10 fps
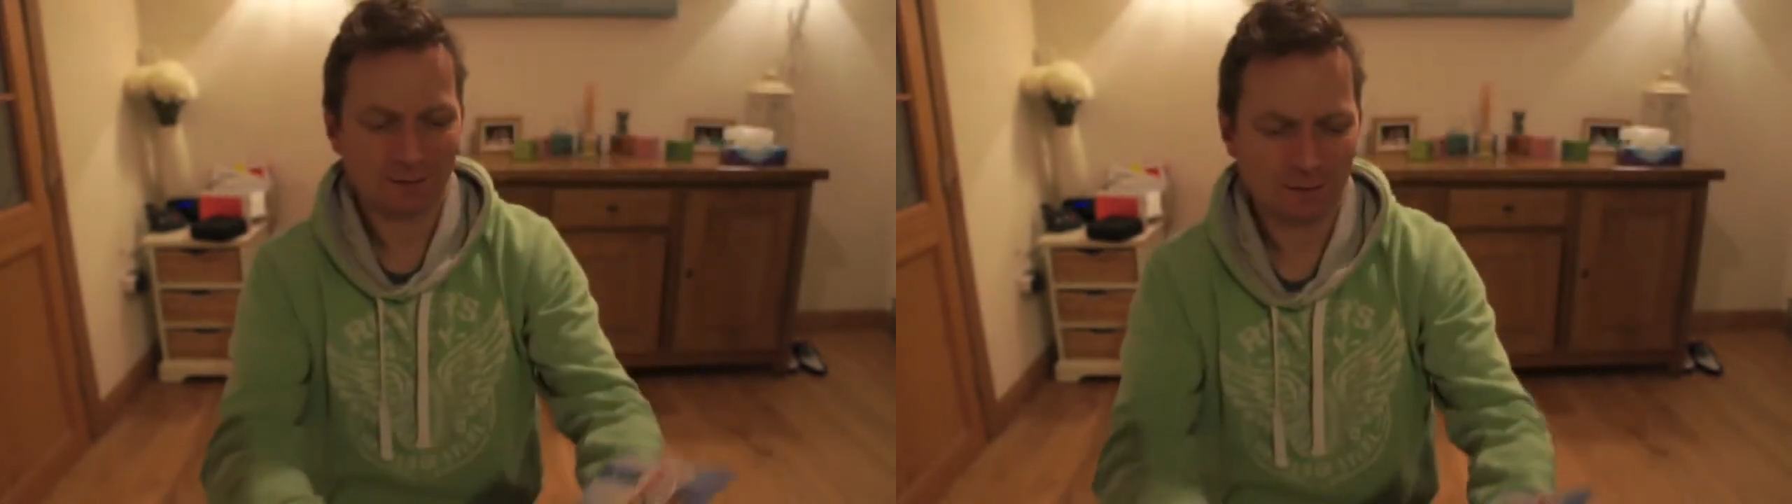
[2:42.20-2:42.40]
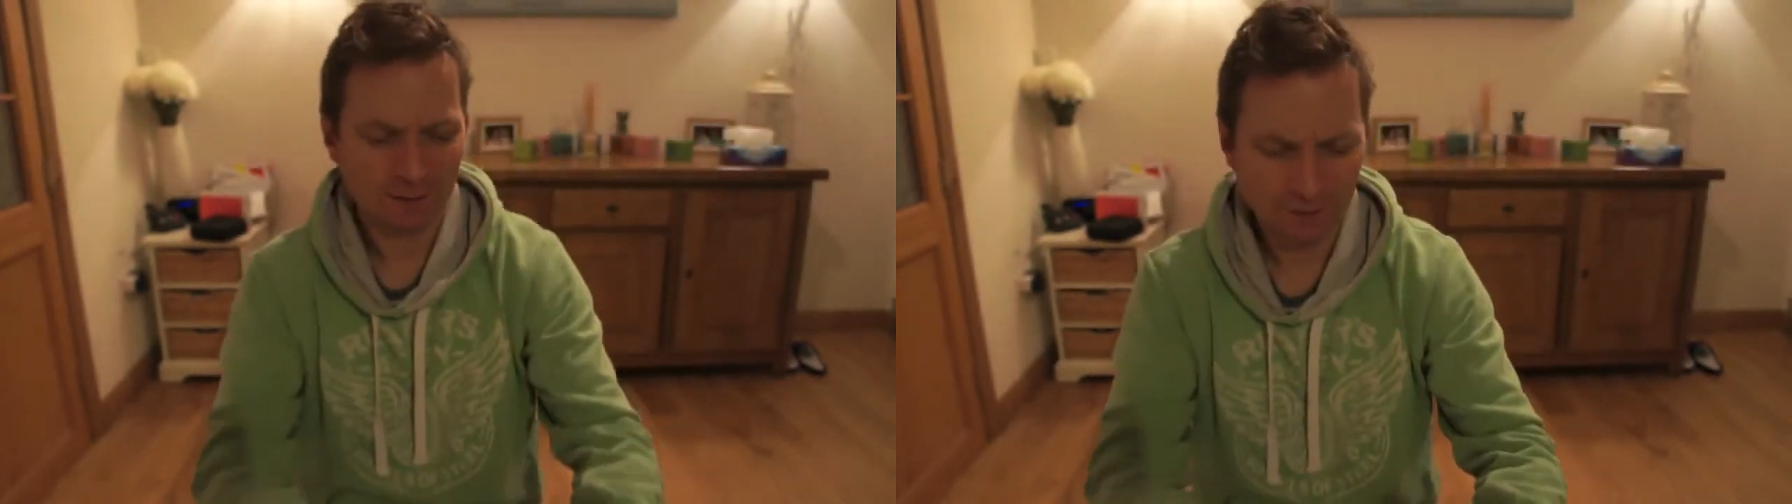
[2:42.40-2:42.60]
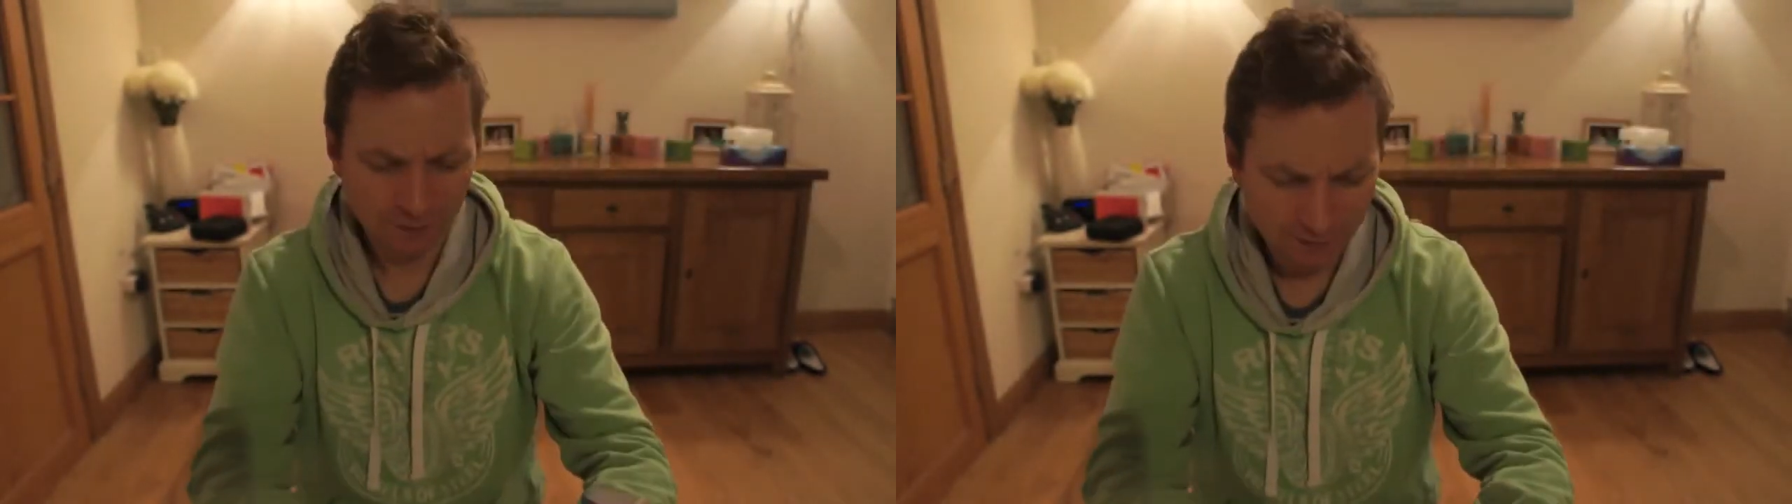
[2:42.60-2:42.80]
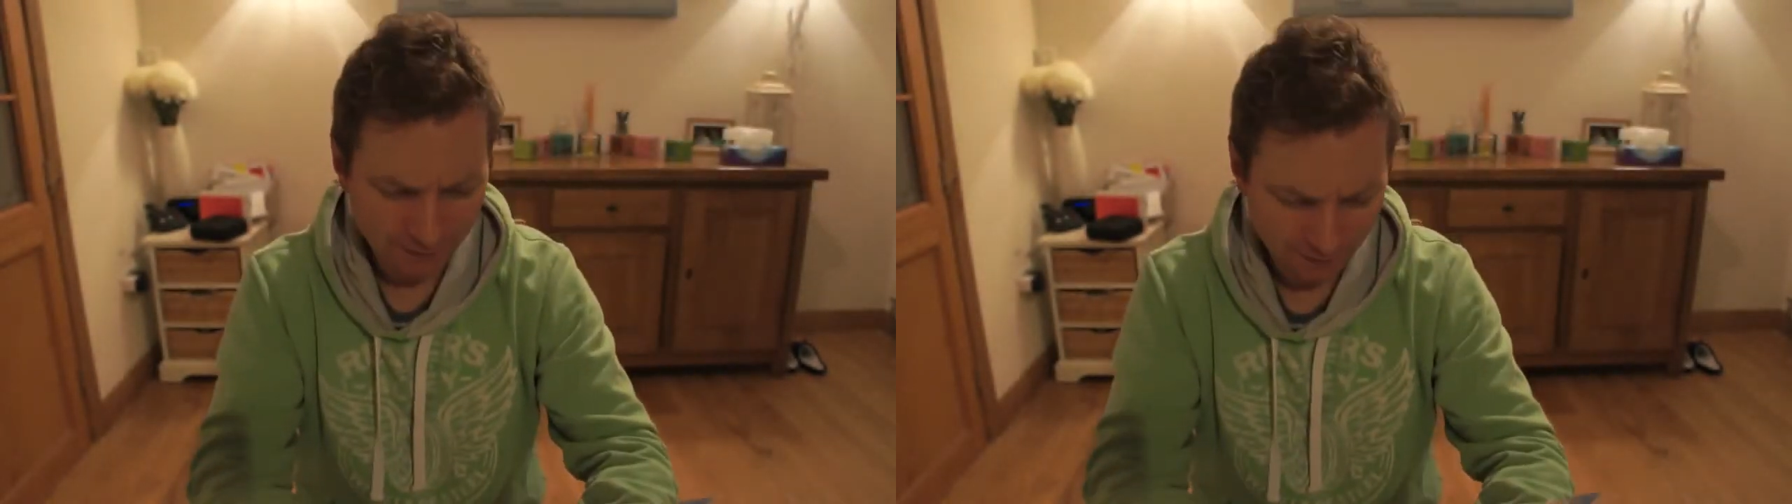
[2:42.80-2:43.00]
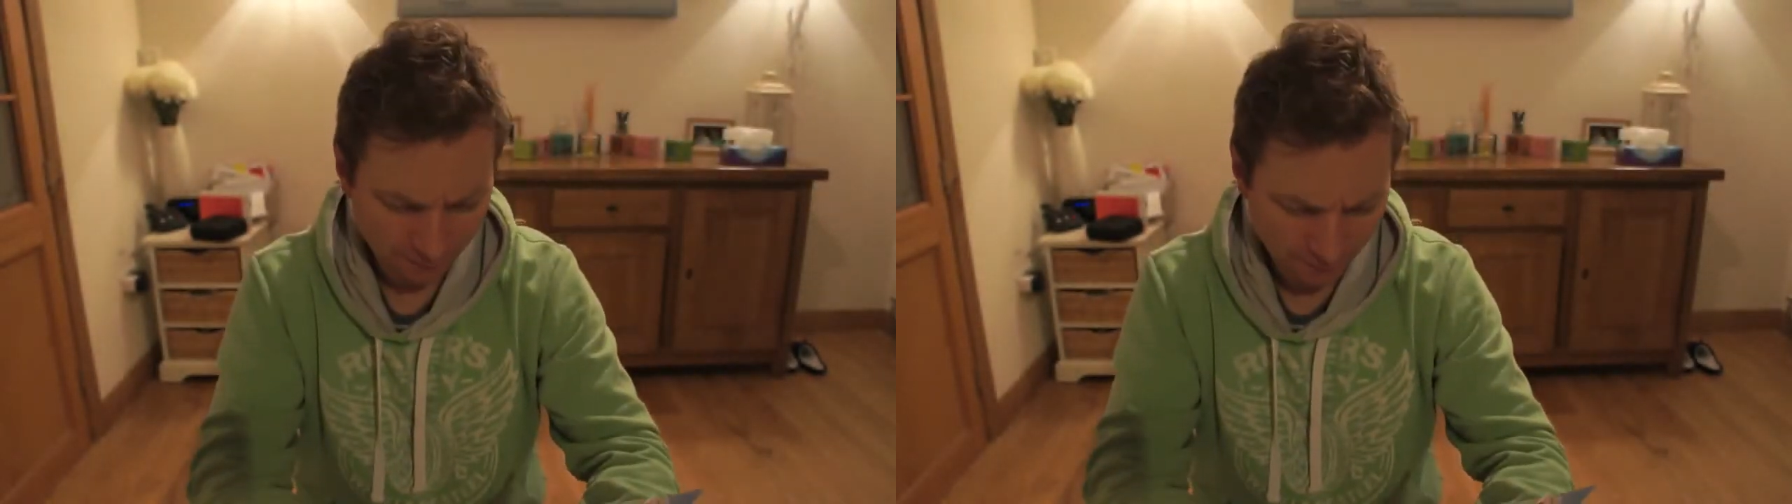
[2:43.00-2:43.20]
90s,
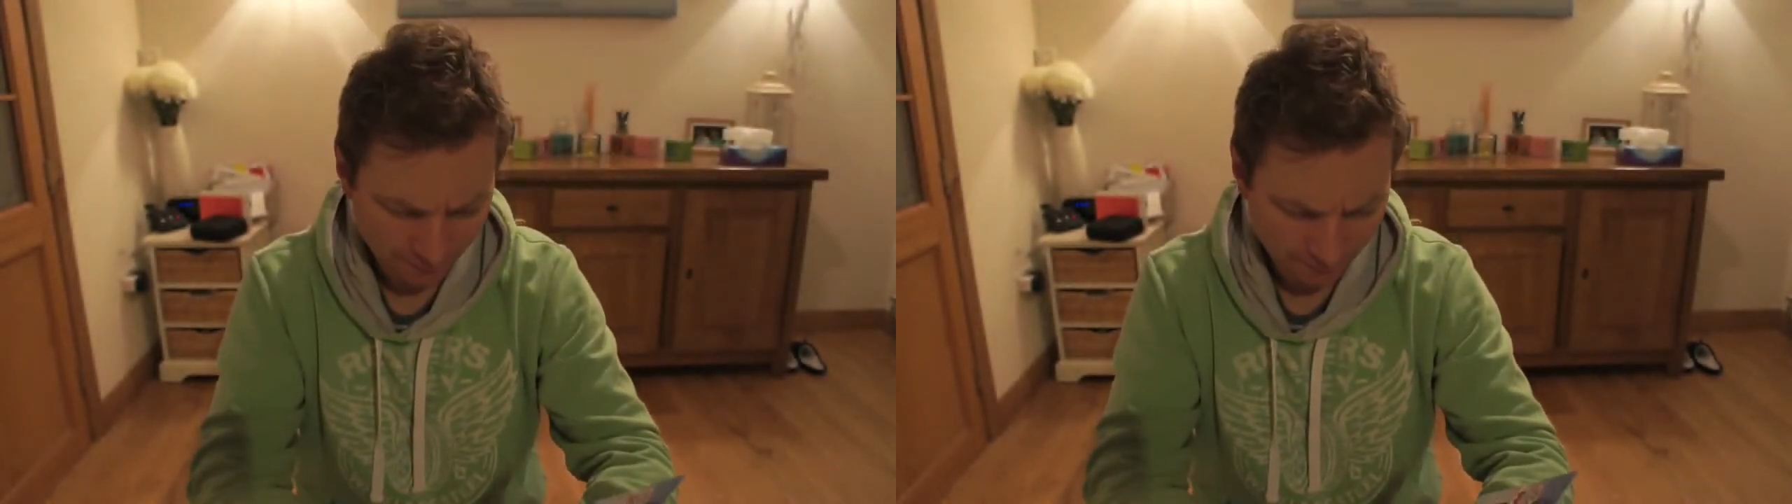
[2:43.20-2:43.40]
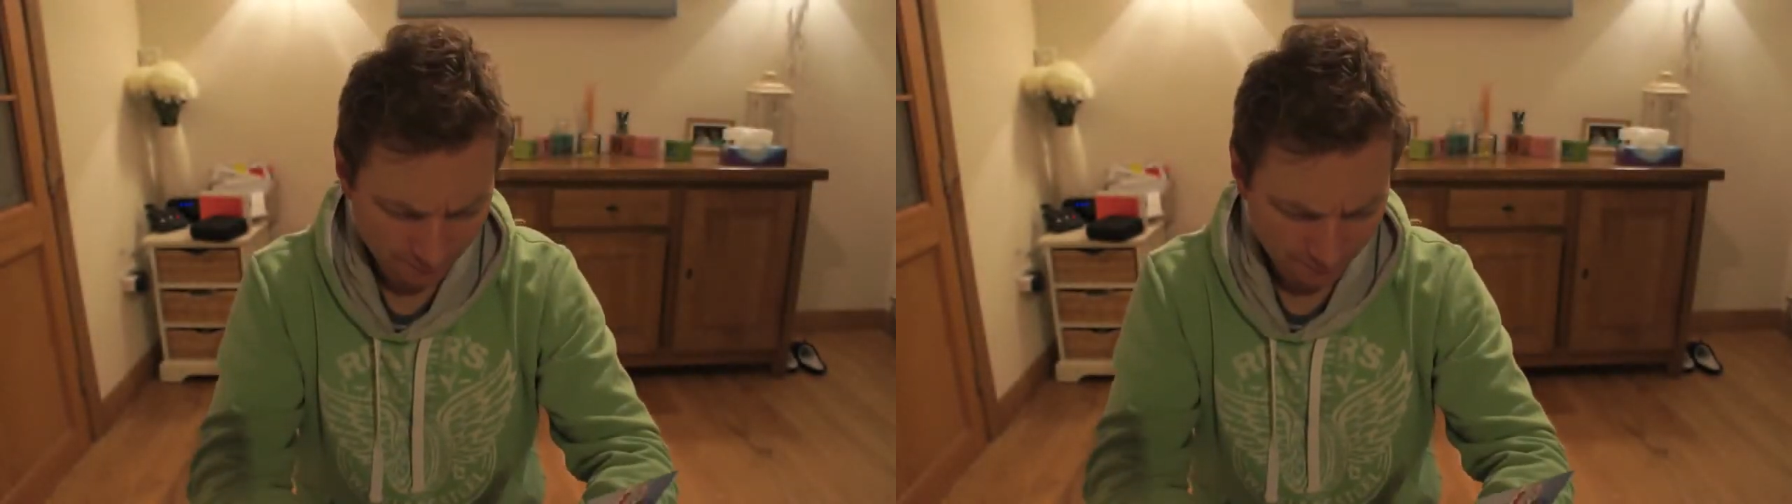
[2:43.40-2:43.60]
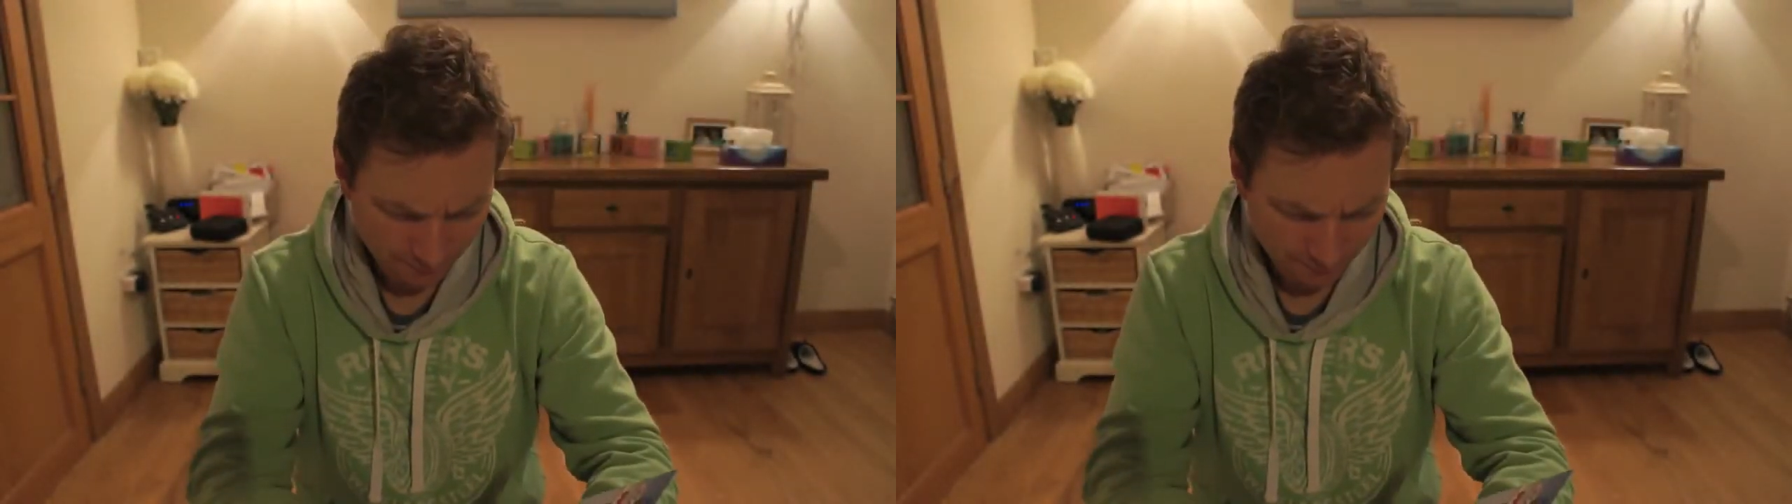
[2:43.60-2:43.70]
I would have thought.